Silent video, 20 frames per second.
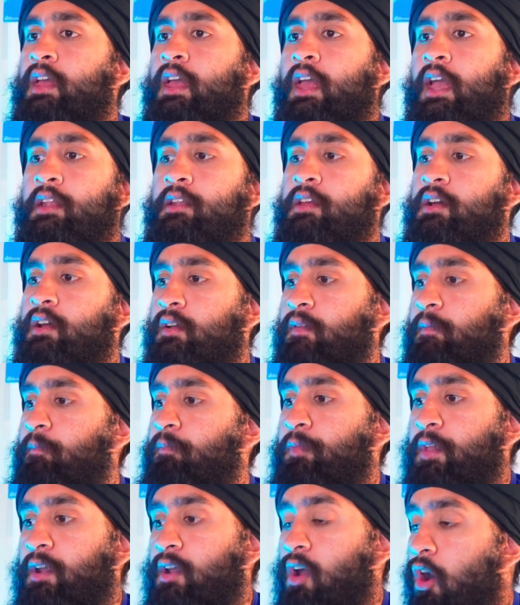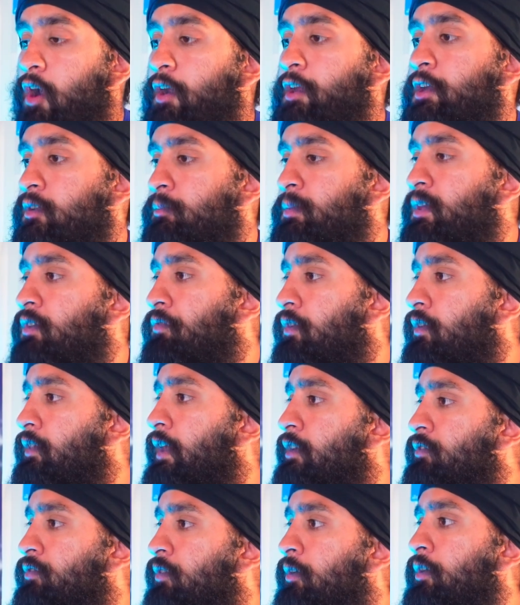And they are going to be for the
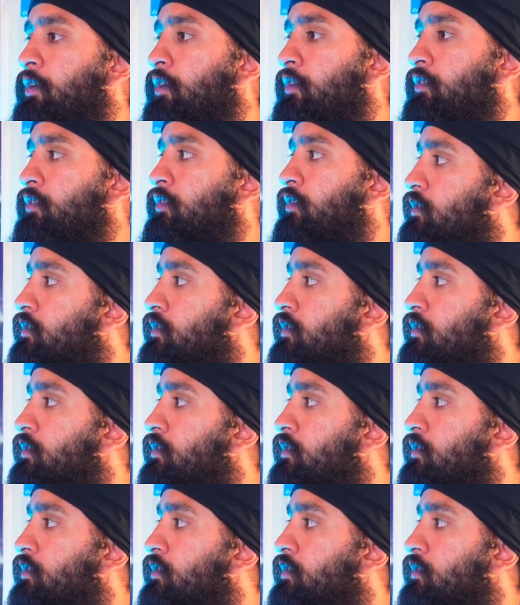next few years.